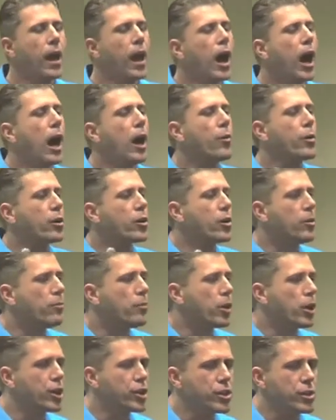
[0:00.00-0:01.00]
Our
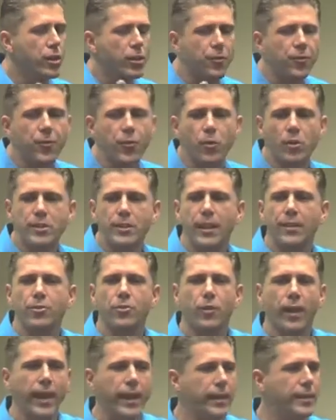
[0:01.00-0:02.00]
commercial foods and
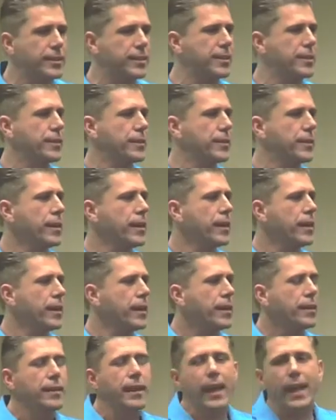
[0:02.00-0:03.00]
drinks
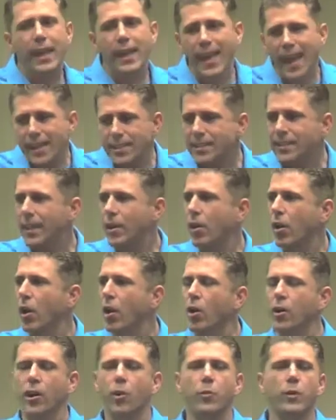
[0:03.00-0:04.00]
they, yes, they're
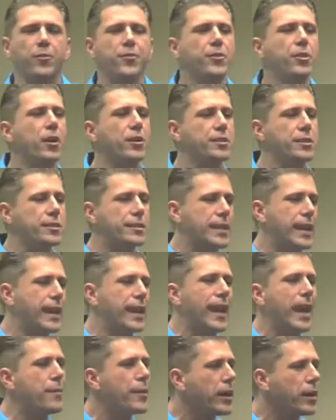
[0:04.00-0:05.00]
loaded with toxins and
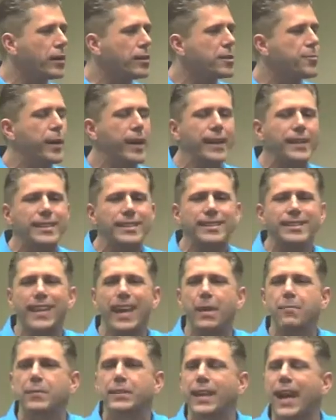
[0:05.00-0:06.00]
chemicals, but at the
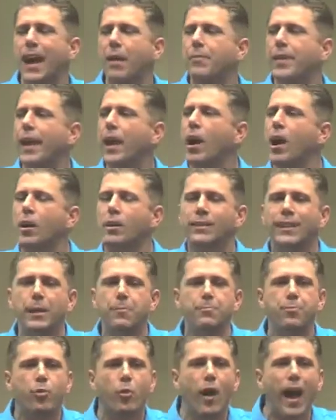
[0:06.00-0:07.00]
same time, they are
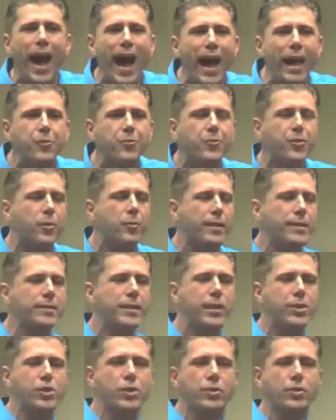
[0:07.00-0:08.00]
deprived from
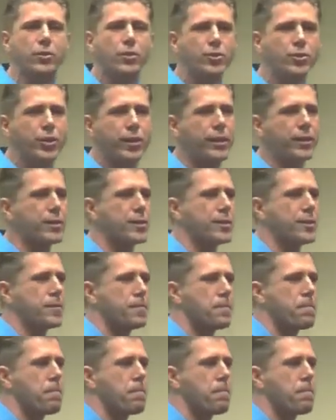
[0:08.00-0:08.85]
essential nutrients.